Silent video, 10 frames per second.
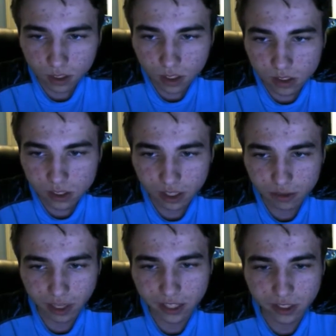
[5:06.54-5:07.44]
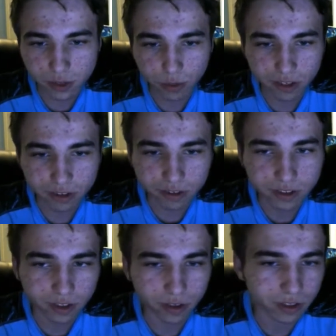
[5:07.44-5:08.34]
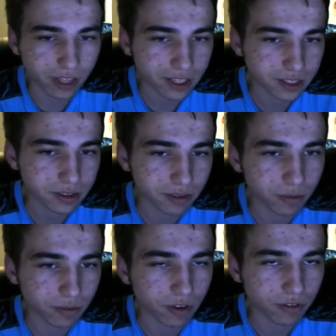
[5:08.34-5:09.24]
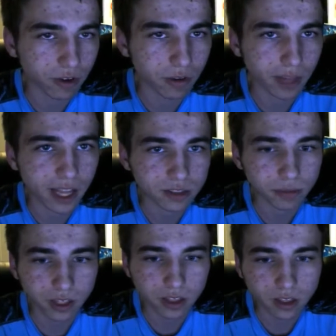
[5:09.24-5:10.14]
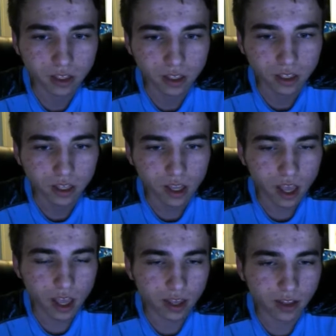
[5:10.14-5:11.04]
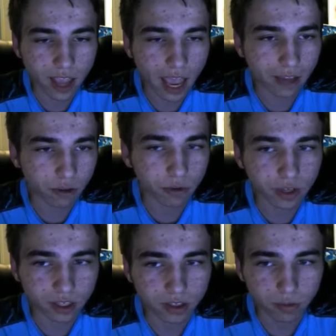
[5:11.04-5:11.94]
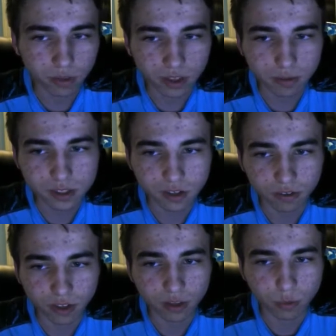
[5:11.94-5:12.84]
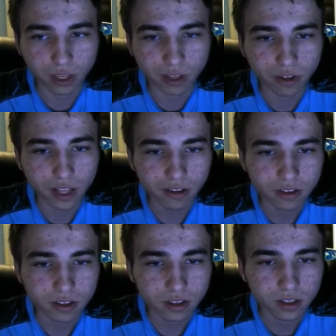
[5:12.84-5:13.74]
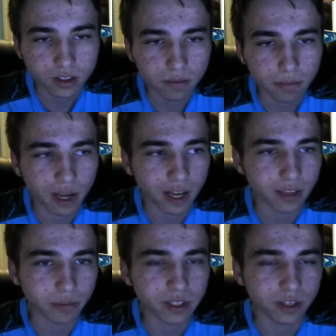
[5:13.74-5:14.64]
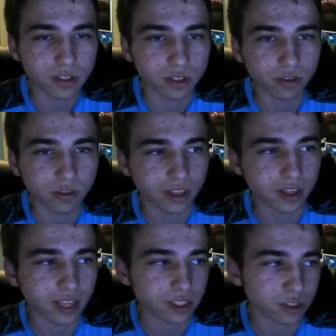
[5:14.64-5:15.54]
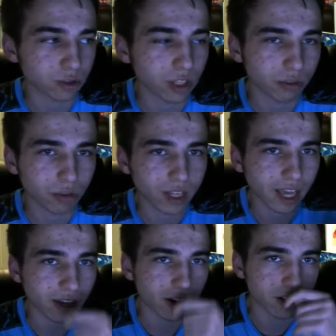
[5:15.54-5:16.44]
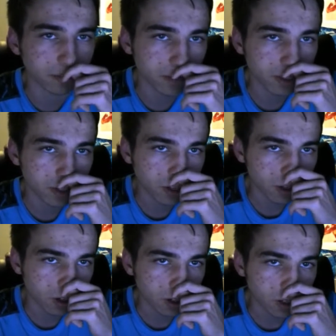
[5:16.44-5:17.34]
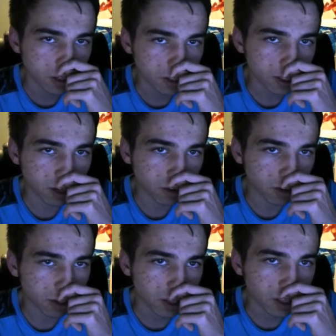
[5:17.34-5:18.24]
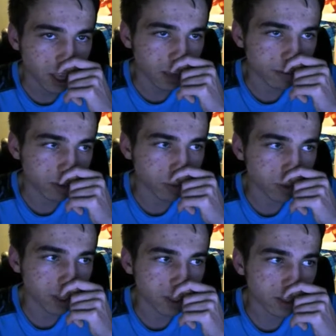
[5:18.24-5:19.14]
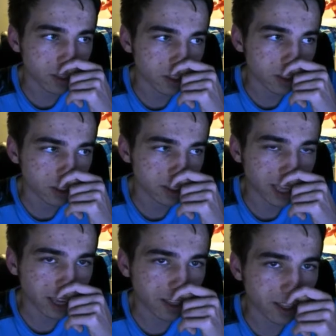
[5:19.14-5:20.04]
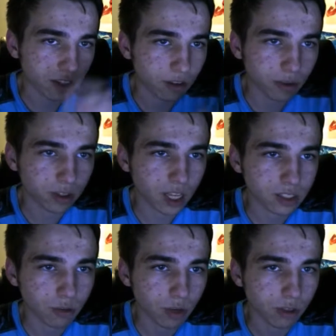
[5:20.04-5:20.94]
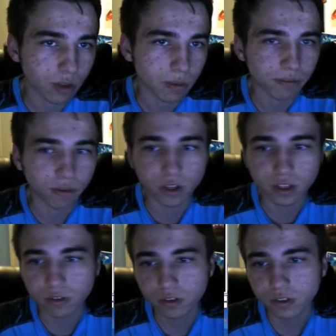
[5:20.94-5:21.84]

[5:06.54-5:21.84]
So next we got 2 Wingull. The whole deck's revolved around Blast Blade and aggroing with him. So if you get a Wingull out behind him turn 2, then that's a 23k column. So if you went second and your opponent got to grade 3 before you,